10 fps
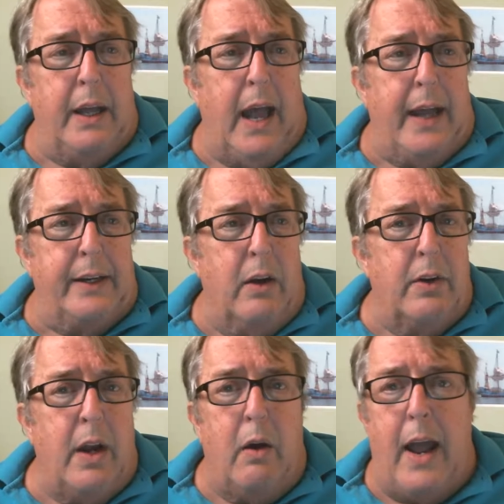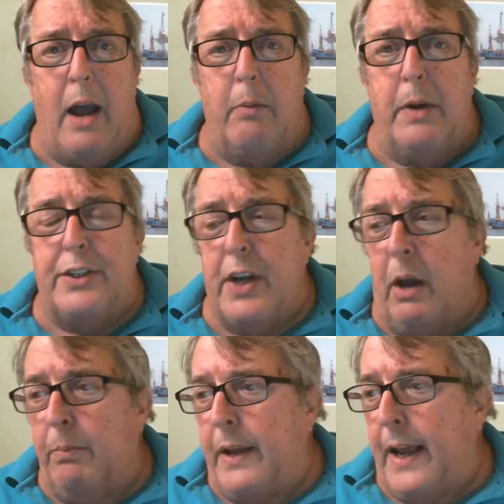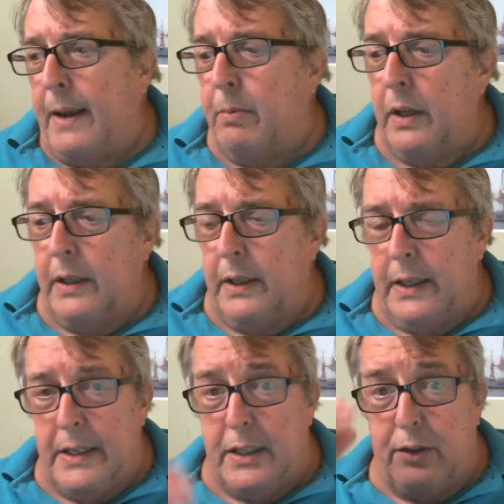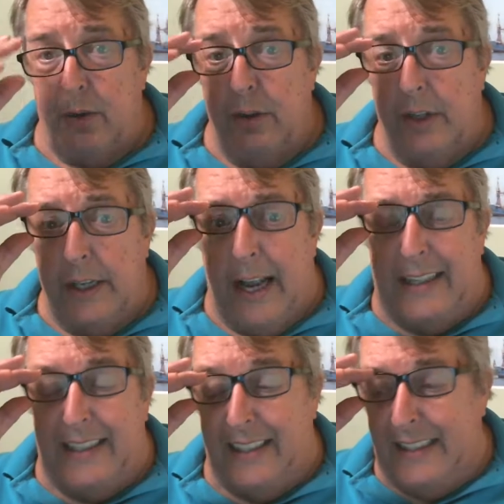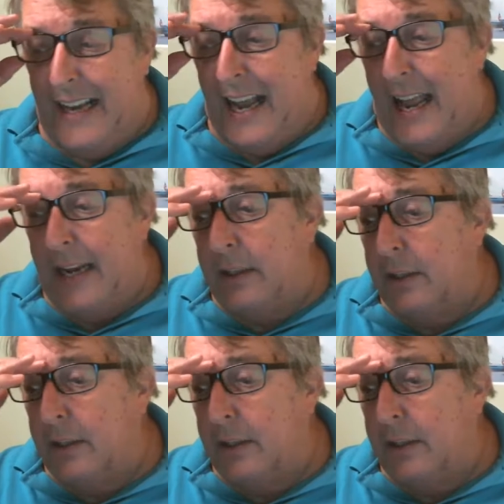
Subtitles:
I don't know how much I'll be able, at least through the day today,